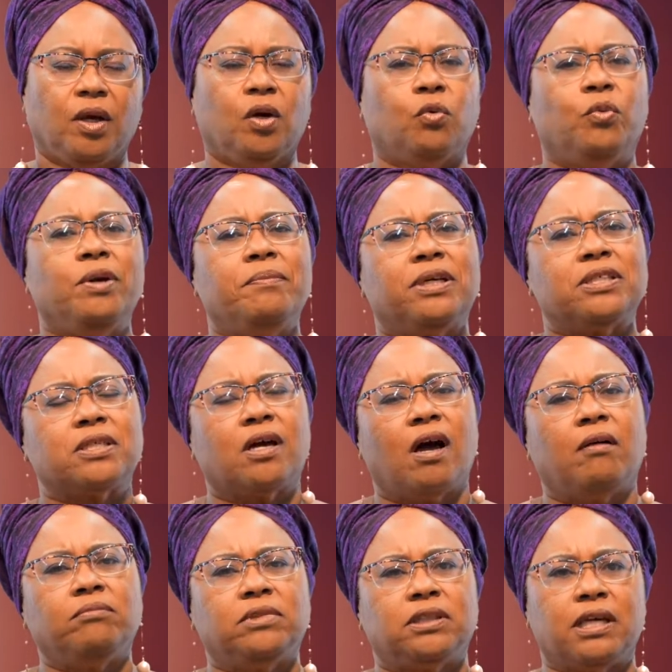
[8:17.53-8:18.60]
We must
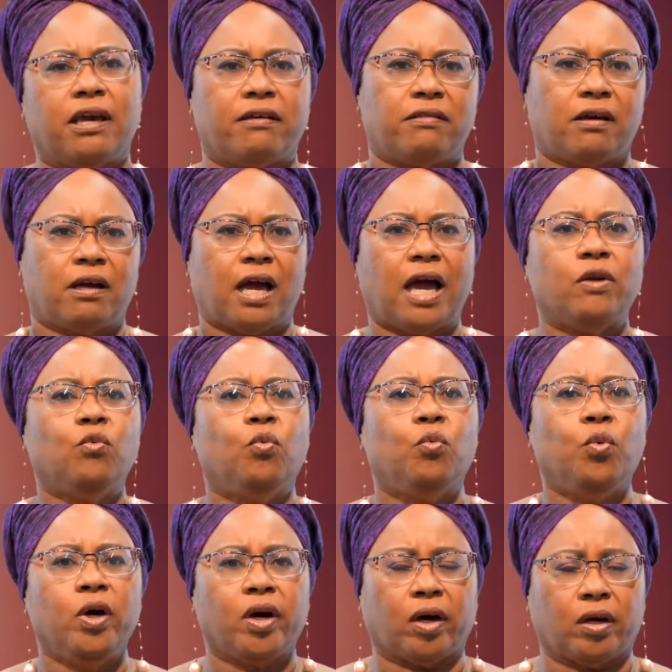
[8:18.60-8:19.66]
come together and
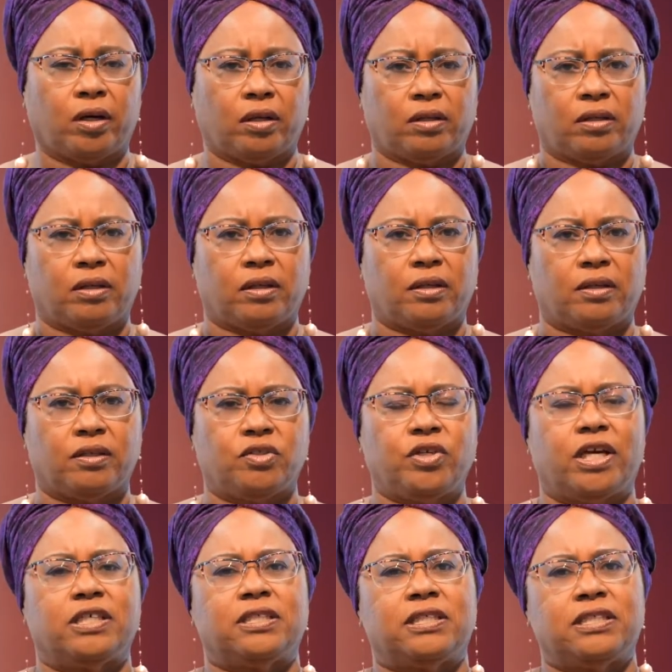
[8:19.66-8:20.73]
work to
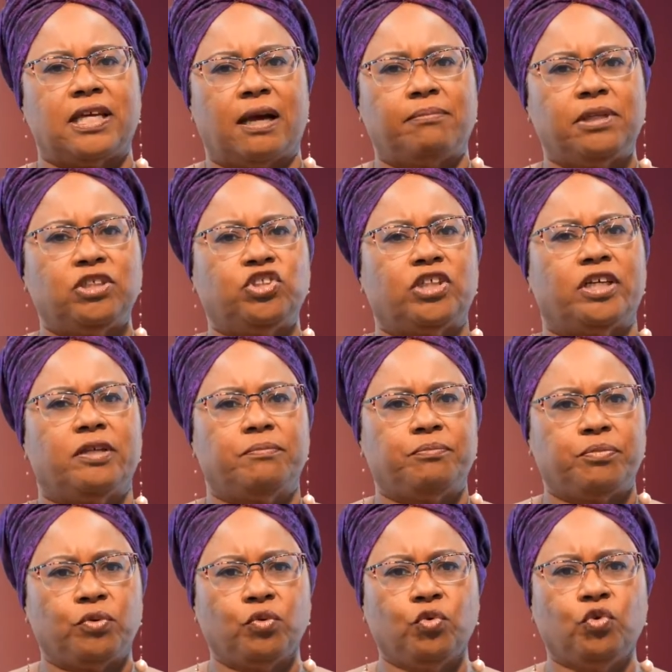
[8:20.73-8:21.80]
establish and
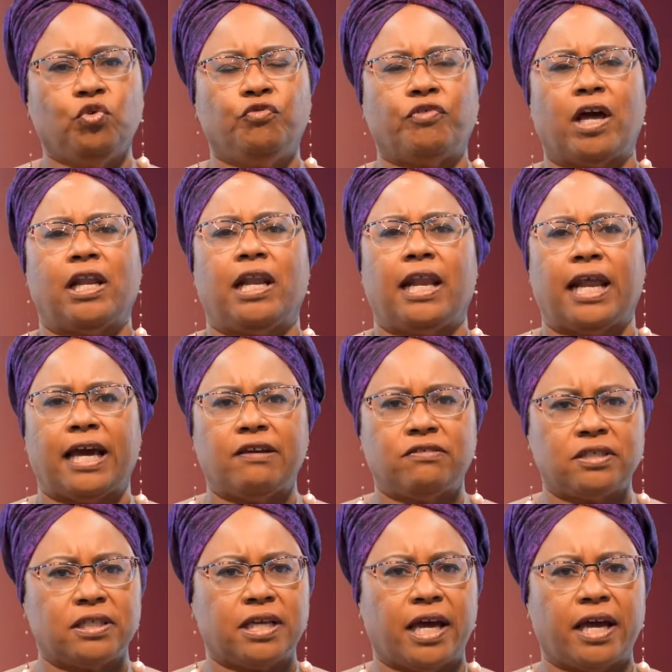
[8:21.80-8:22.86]
improve a
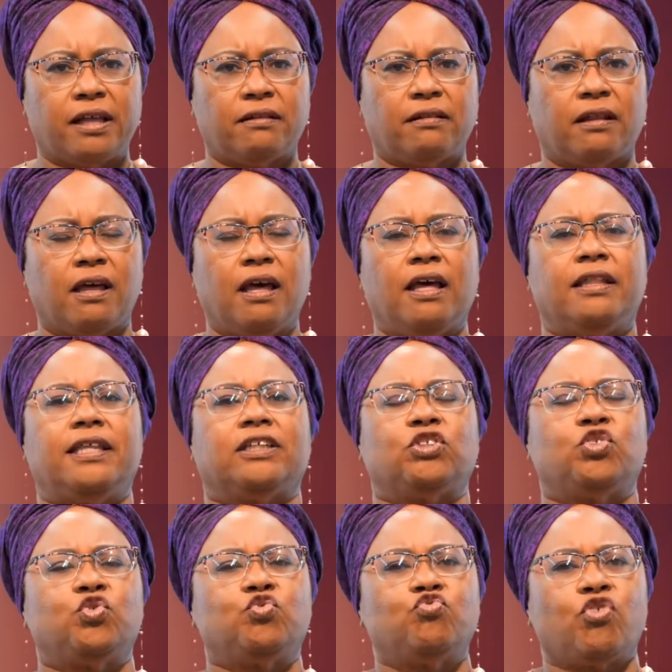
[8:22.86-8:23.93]
lifestyle that
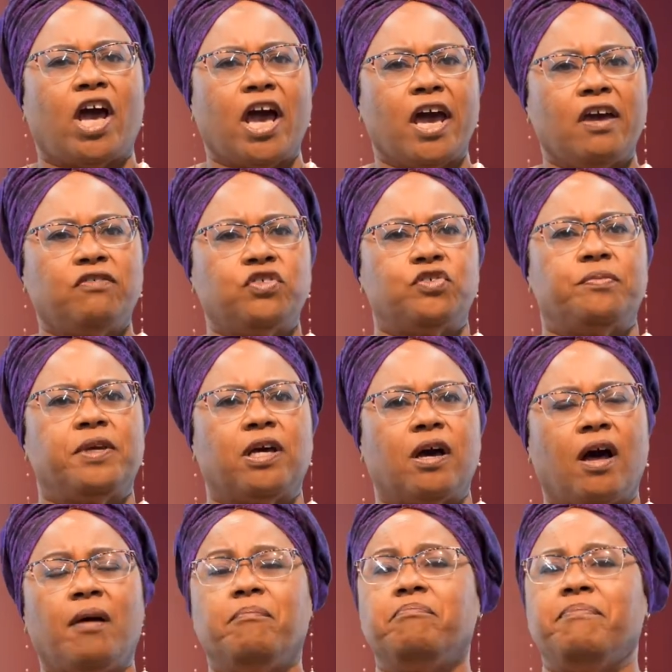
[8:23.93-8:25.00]
strives to
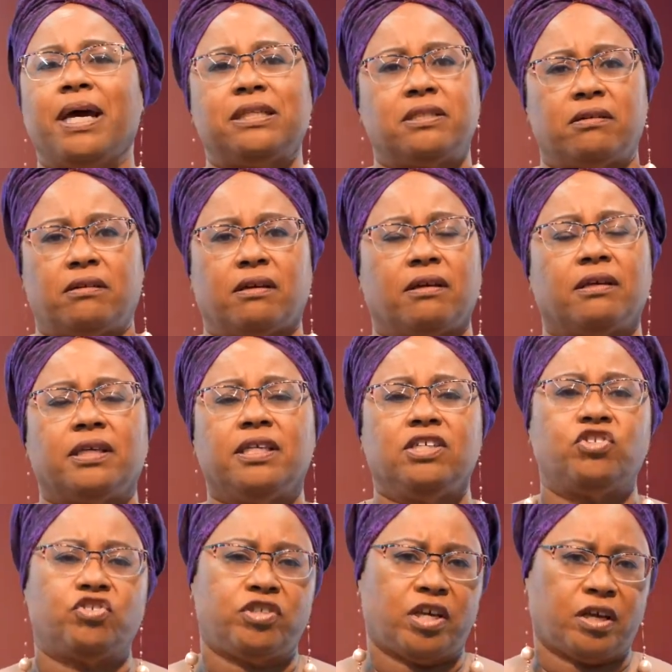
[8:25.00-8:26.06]
become better
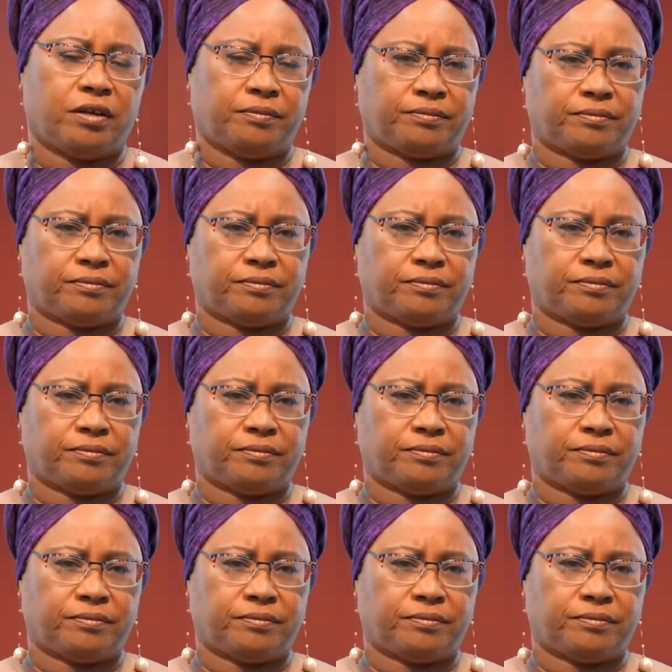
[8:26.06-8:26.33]
each day.